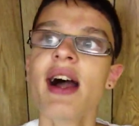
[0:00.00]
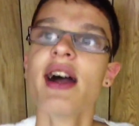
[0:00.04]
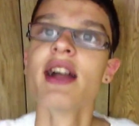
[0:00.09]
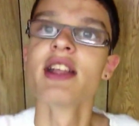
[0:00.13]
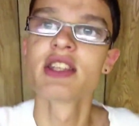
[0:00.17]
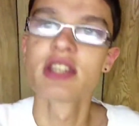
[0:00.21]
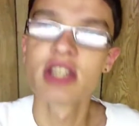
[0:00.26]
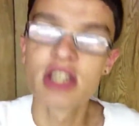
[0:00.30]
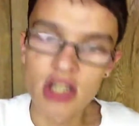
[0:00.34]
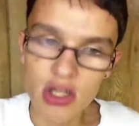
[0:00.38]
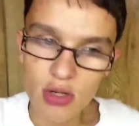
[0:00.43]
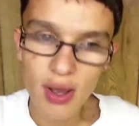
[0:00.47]

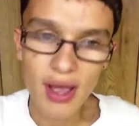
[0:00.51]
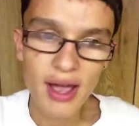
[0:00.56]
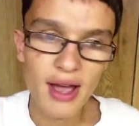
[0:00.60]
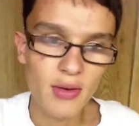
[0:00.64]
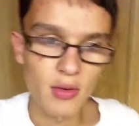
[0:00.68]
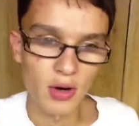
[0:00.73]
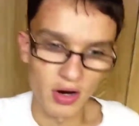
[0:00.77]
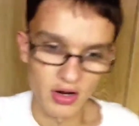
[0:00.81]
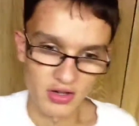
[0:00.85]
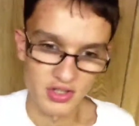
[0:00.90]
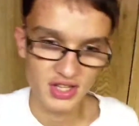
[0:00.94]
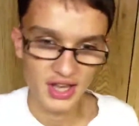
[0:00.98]
2
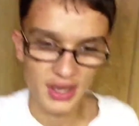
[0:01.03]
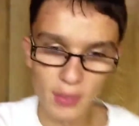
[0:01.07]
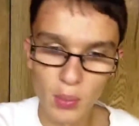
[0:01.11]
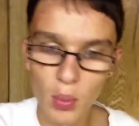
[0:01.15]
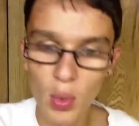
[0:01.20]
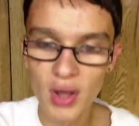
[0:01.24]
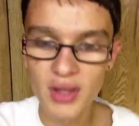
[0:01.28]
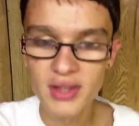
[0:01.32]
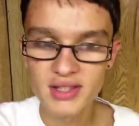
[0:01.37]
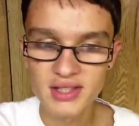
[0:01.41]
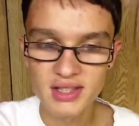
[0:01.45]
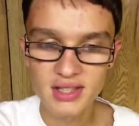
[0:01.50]
hours, and
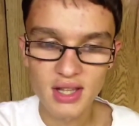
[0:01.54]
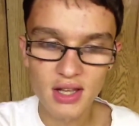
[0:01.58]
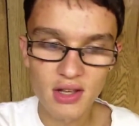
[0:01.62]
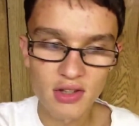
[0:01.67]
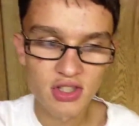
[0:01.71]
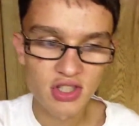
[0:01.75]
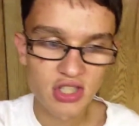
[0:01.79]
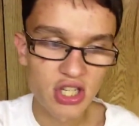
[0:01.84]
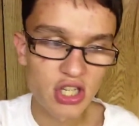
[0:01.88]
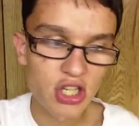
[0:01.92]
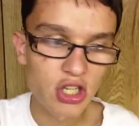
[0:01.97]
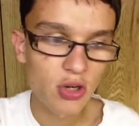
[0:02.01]
once
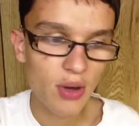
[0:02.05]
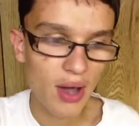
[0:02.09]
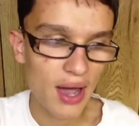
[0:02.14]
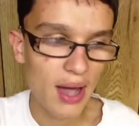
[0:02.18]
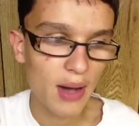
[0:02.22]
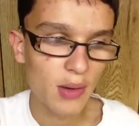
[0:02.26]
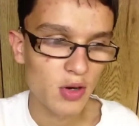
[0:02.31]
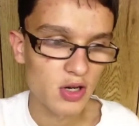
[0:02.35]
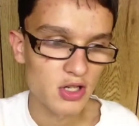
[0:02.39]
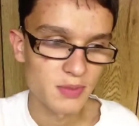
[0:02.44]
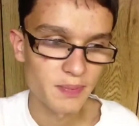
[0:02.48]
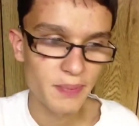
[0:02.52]
those 2
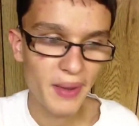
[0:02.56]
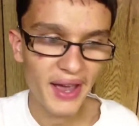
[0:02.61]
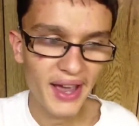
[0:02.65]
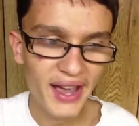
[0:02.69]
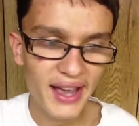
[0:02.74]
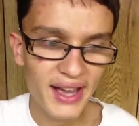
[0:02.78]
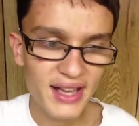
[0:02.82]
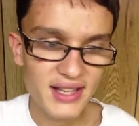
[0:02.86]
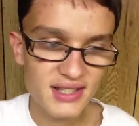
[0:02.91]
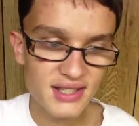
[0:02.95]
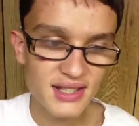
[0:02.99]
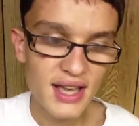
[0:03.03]
hours
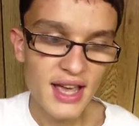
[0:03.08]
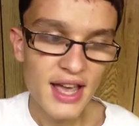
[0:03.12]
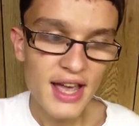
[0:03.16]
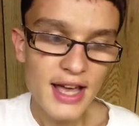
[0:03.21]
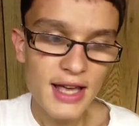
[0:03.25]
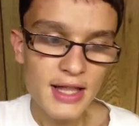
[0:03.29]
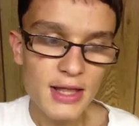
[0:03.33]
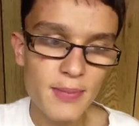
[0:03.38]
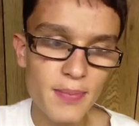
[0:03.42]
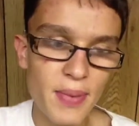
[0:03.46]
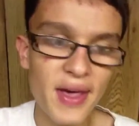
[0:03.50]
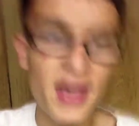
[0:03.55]
pass,
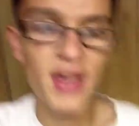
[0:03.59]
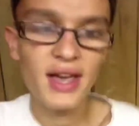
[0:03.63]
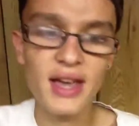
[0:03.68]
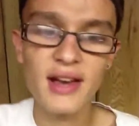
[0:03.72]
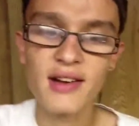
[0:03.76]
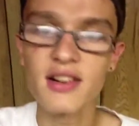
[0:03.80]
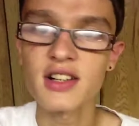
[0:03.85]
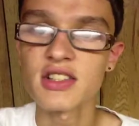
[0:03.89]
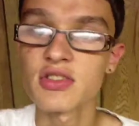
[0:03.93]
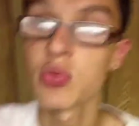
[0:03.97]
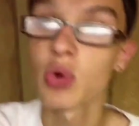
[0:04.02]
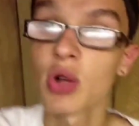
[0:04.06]
the
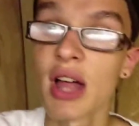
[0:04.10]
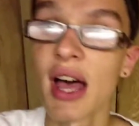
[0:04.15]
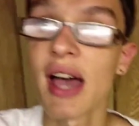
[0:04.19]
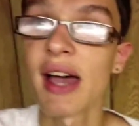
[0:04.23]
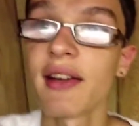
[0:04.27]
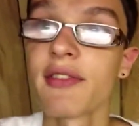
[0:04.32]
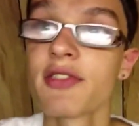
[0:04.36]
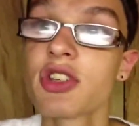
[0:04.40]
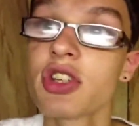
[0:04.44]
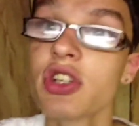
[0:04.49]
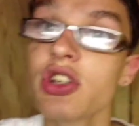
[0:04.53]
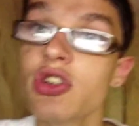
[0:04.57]
parent will
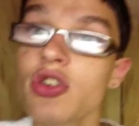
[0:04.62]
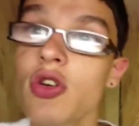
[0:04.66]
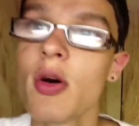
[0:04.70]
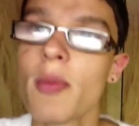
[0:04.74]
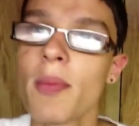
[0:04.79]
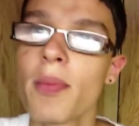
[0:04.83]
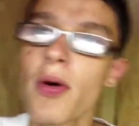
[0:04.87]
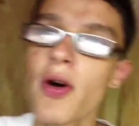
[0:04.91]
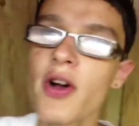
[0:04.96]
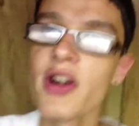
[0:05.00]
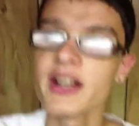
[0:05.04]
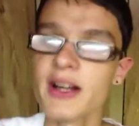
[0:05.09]
have to
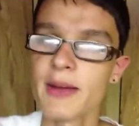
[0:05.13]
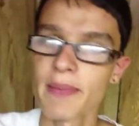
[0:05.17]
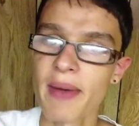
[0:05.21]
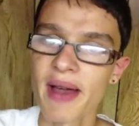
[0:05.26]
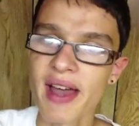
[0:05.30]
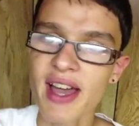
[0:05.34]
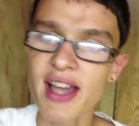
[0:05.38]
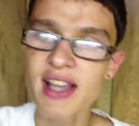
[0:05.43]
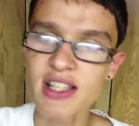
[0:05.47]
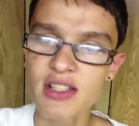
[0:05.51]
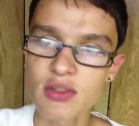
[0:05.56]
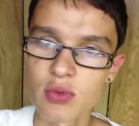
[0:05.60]
put in a
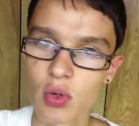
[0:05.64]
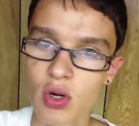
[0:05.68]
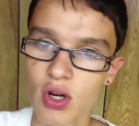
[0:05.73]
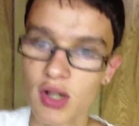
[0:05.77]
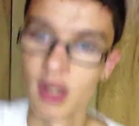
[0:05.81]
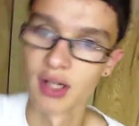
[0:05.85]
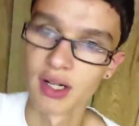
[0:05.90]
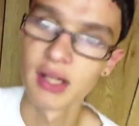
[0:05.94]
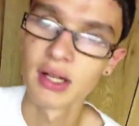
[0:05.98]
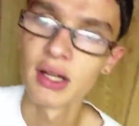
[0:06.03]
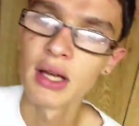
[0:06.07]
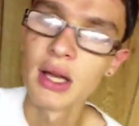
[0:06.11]

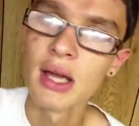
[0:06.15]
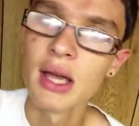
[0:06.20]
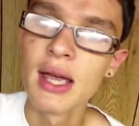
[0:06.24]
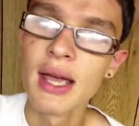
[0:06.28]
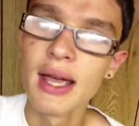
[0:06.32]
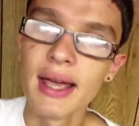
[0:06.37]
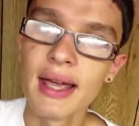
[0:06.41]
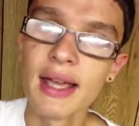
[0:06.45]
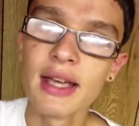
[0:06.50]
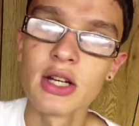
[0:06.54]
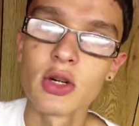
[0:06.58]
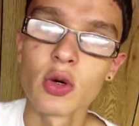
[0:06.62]
password
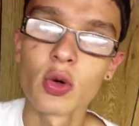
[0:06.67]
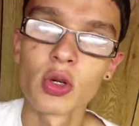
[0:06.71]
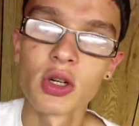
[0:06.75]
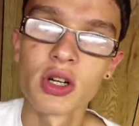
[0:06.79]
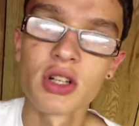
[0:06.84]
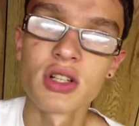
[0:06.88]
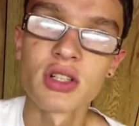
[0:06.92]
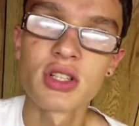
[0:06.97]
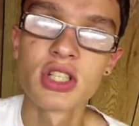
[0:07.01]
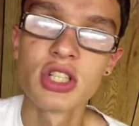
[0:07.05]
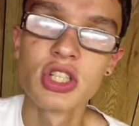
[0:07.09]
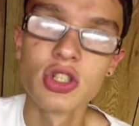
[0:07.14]
in
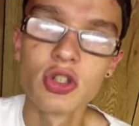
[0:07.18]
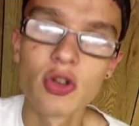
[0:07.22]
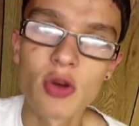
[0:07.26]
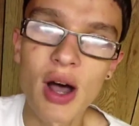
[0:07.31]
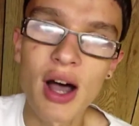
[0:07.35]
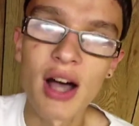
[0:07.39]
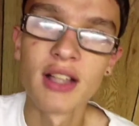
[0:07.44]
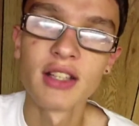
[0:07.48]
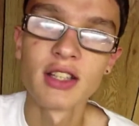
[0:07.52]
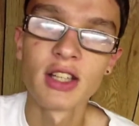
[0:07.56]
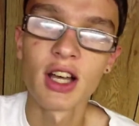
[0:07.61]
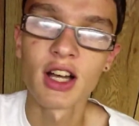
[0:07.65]
order to
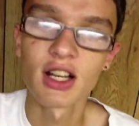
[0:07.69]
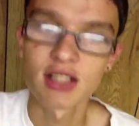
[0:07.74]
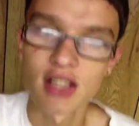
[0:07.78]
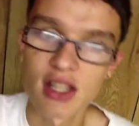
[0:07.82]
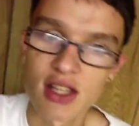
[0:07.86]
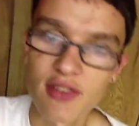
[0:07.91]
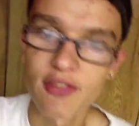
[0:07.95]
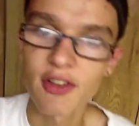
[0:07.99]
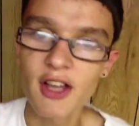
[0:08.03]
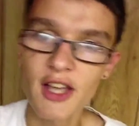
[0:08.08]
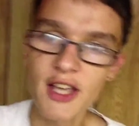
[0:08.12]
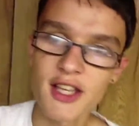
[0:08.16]
unlock the
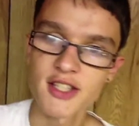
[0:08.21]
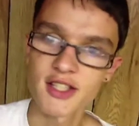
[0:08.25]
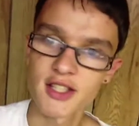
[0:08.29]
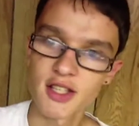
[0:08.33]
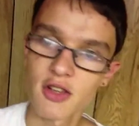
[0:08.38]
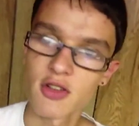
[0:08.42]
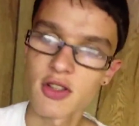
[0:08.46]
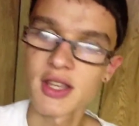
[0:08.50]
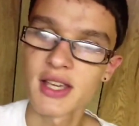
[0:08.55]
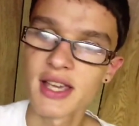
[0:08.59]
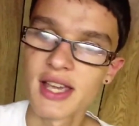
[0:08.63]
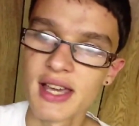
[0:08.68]
device
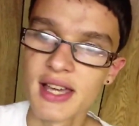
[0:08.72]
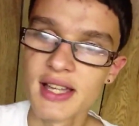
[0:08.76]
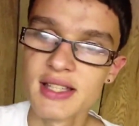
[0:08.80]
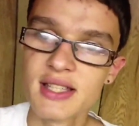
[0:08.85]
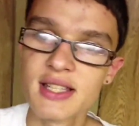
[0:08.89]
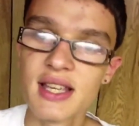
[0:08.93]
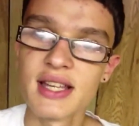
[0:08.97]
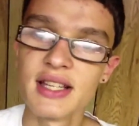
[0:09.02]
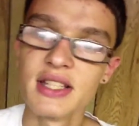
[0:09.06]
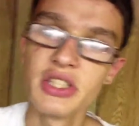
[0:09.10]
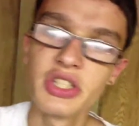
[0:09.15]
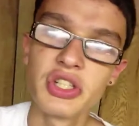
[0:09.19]
so the kids
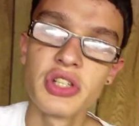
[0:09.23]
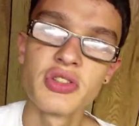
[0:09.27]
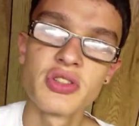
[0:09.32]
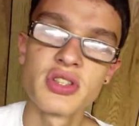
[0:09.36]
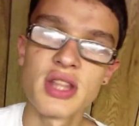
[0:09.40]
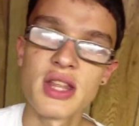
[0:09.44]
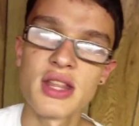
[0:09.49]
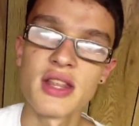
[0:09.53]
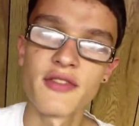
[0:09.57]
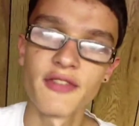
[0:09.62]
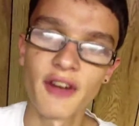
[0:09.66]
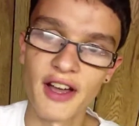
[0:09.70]
can use
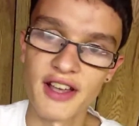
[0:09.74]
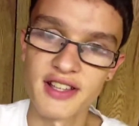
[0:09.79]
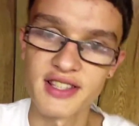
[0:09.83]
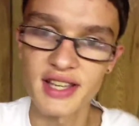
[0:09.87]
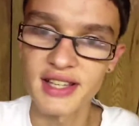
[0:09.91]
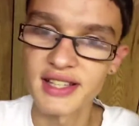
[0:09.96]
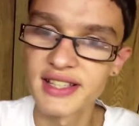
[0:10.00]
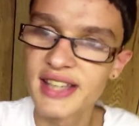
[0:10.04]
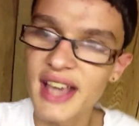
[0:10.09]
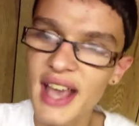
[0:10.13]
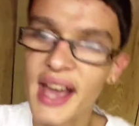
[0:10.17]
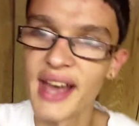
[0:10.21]
the device
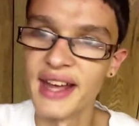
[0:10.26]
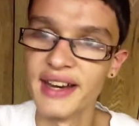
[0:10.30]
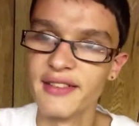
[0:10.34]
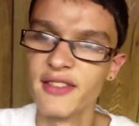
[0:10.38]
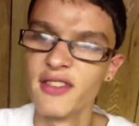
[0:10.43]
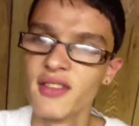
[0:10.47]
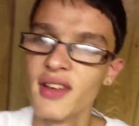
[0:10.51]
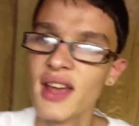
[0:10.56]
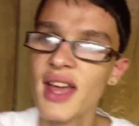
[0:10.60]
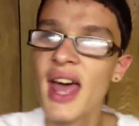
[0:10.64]
again.